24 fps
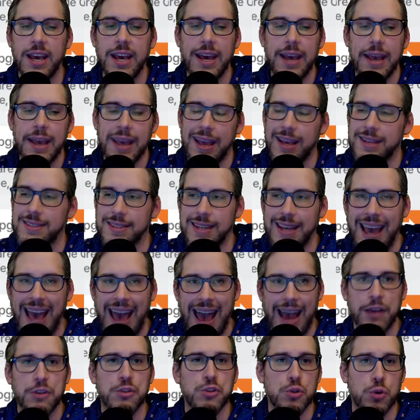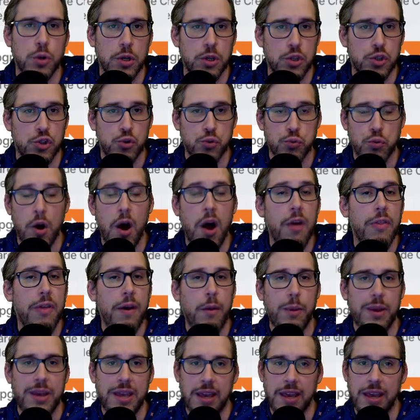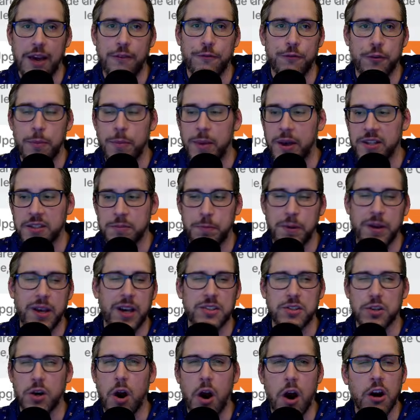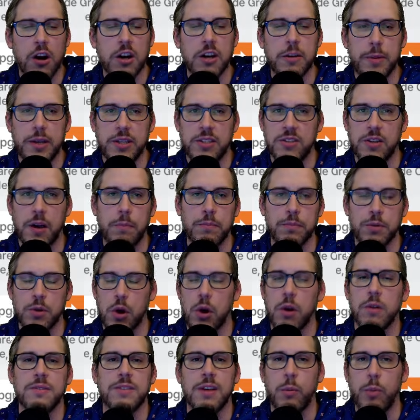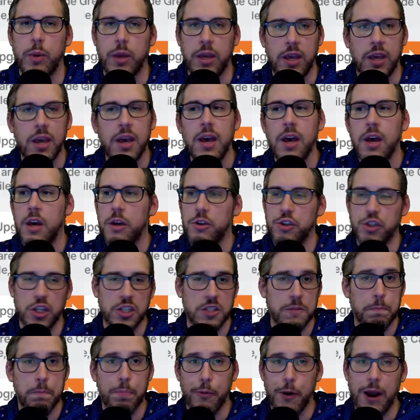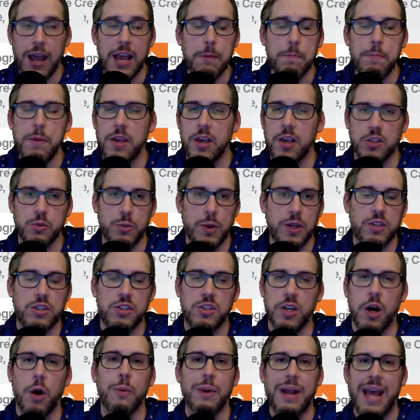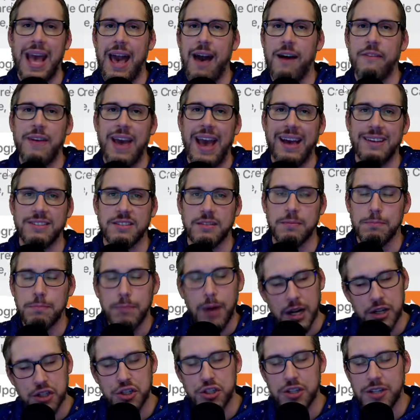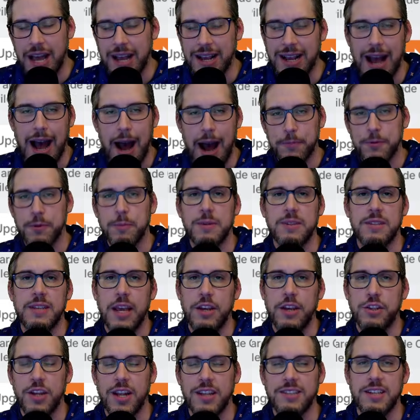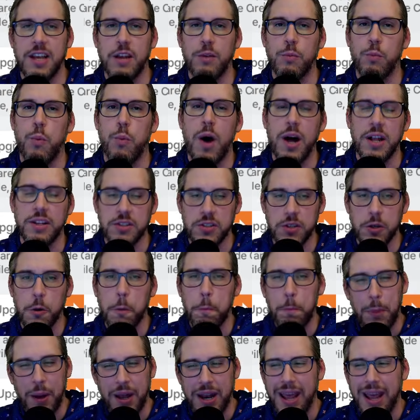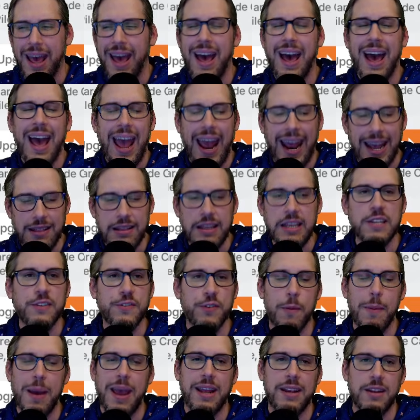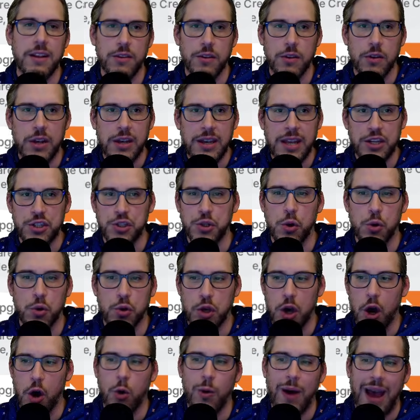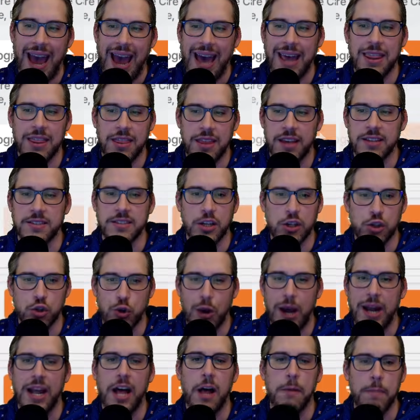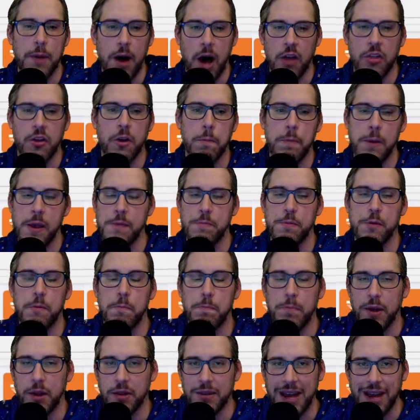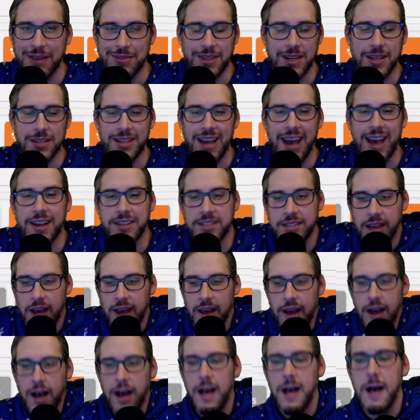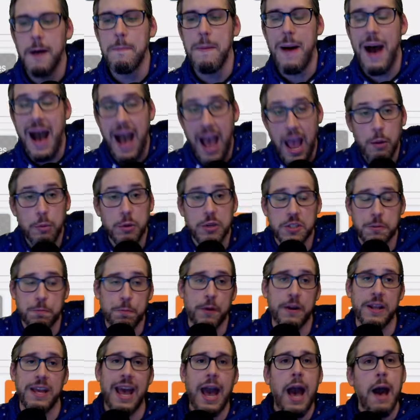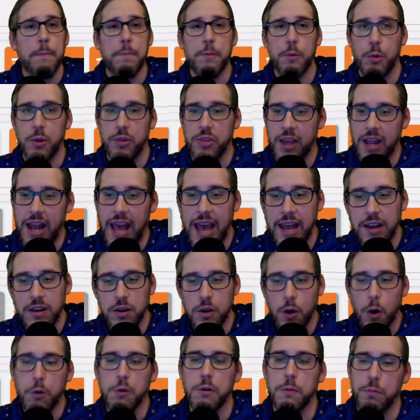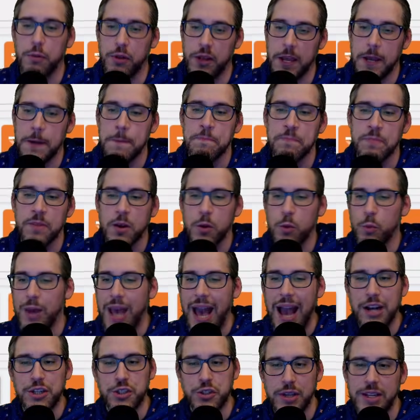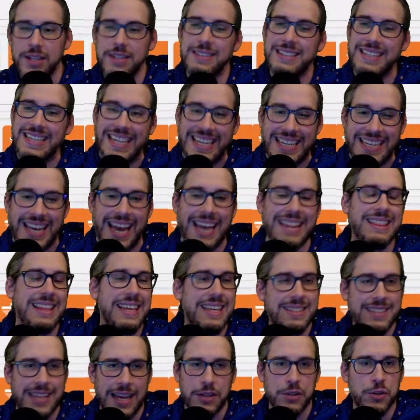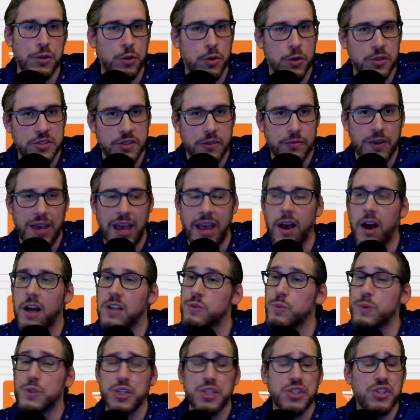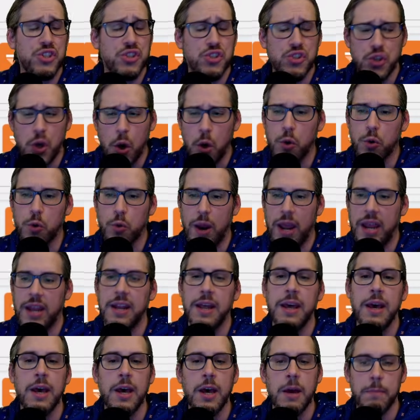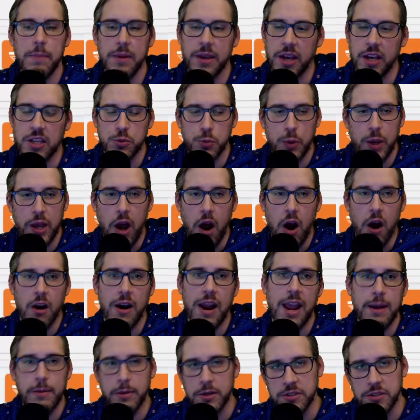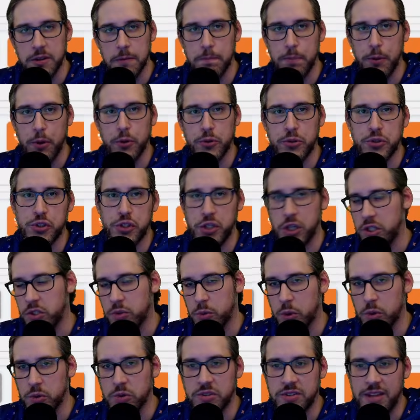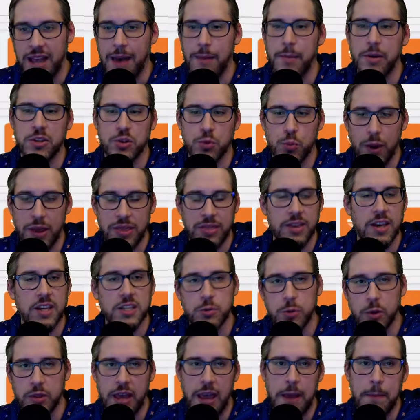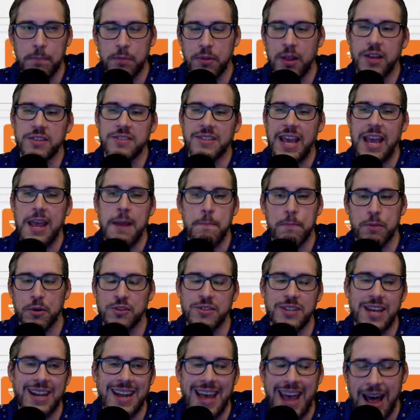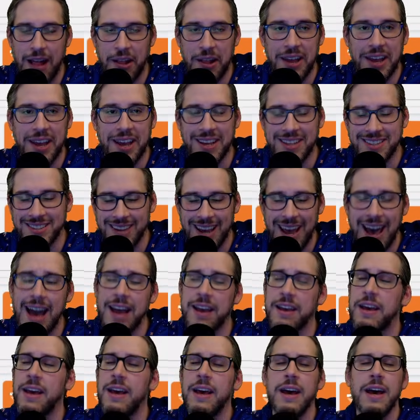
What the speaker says: is the extra draw that we can get from this, because there are going to be some turns that we just brick because we don't have as much deck optimization as I'd want to. But at least from a initial go at this and try to help other people build out the decks, I was pretty happy with it. And notably, we actually did get the Tentacles of Chaos, which is so great because are able to boost Chizuru's damage with this with a plus 8% ally attack.